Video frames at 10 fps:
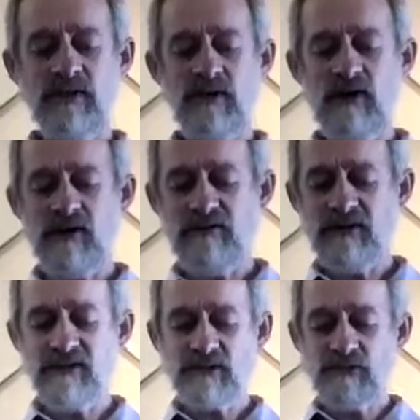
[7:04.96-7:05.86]
Right? All of
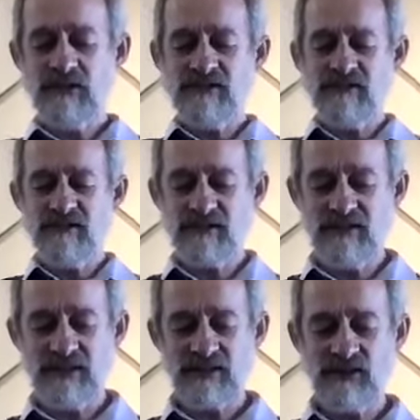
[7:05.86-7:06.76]
this creates this
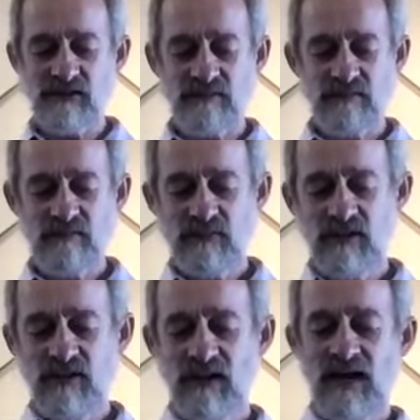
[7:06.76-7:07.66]
connection.
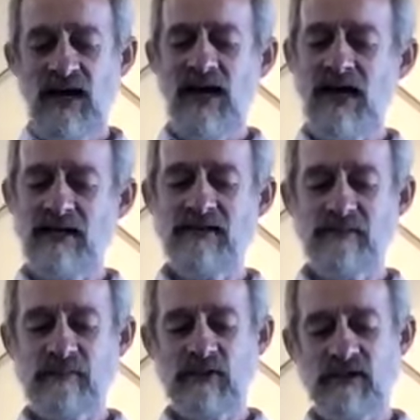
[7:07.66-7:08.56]
And
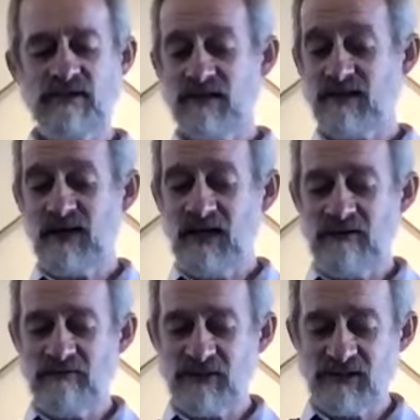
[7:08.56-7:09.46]
Paul says, I
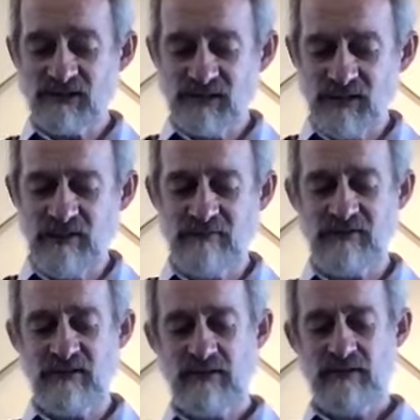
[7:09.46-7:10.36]
have received
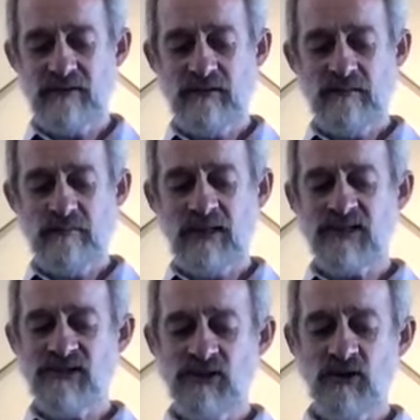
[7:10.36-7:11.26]

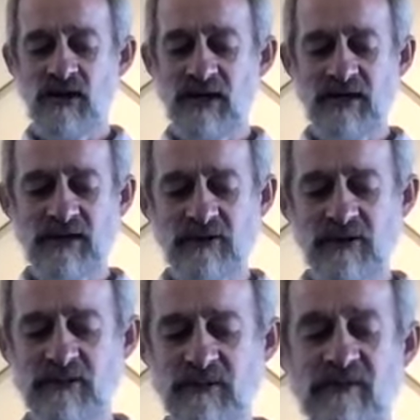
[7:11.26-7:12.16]
much joy and
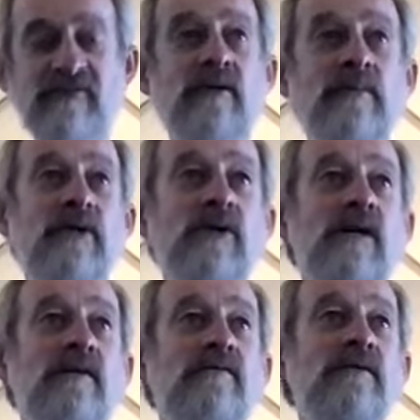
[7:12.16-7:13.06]
encouragement from your
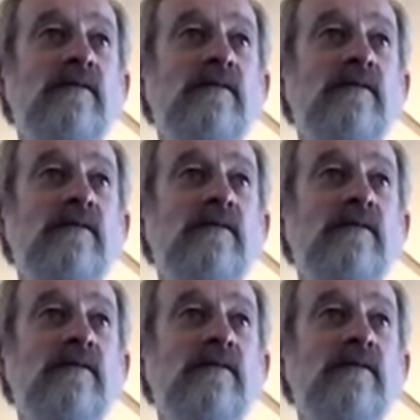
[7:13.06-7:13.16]
love.